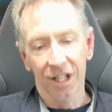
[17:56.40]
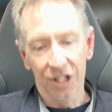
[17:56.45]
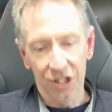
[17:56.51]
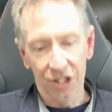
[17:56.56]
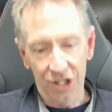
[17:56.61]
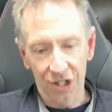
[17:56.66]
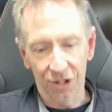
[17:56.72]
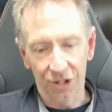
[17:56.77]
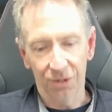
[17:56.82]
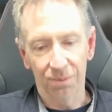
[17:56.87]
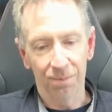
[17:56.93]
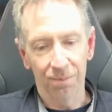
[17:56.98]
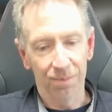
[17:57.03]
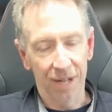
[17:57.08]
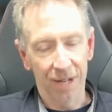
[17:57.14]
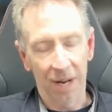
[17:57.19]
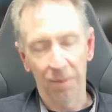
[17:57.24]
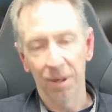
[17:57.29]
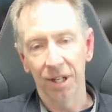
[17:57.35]
Just,
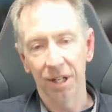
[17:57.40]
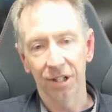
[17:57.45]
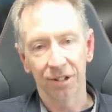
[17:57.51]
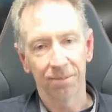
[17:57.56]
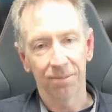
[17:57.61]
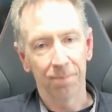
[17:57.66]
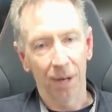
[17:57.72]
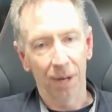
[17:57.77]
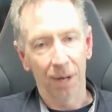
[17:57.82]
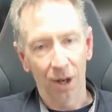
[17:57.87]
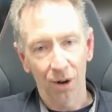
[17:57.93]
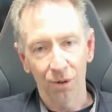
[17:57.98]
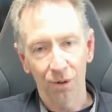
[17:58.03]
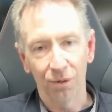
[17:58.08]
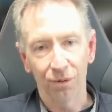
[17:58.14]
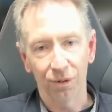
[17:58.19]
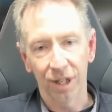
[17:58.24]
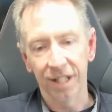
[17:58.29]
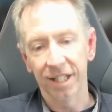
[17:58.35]
when it's below
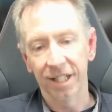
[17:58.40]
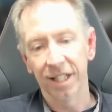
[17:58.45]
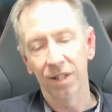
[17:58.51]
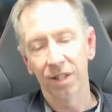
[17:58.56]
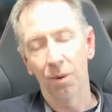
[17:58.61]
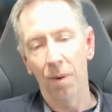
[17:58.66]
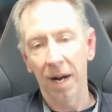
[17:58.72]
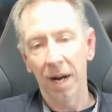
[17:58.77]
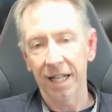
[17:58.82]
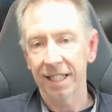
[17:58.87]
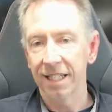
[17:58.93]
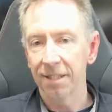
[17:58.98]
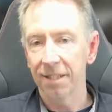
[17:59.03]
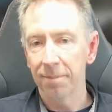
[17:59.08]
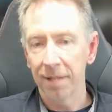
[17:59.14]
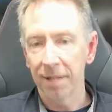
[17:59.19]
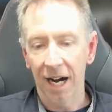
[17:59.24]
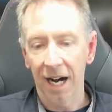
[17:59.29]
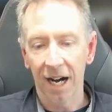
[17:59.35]
freezing, the wax is
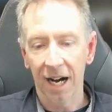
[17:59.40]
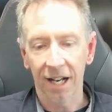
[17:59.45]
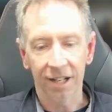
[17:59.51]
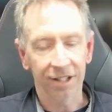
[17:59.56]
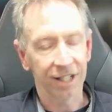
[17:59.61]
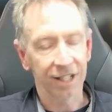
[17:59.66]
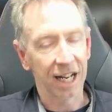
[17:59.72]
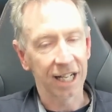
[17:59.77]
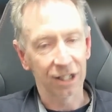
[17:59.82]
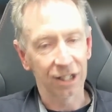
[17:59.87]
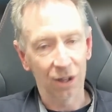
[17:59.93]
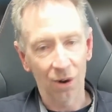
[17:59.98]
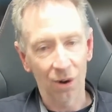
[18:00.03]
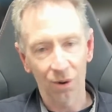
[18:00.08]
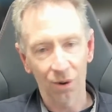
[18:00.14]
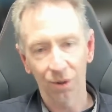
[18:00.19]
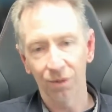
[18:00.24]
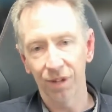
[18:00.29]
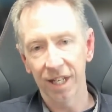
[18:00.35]
a bit harder. It takes
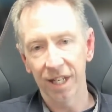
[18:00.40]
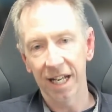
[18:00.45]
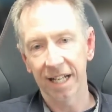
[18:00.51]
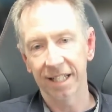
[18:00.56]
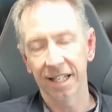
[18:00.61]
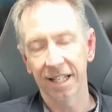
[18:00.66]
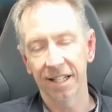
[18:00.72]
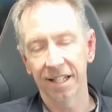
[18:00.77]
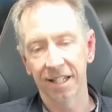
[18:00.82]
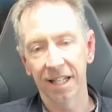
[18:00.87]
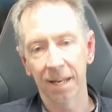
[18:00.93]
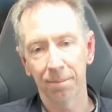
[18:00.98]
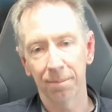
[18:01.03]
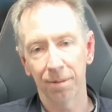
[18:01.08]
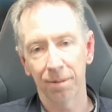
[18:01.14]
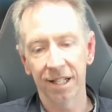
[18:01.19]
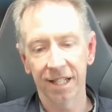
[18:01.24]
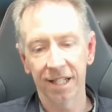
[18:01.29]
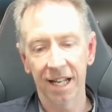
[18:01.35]
longer for the excess to get
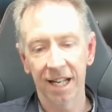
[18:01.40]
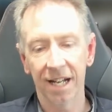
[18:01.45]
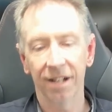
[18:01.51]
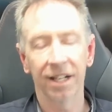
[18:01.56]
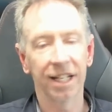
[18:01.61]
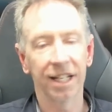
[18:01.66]
pressed out.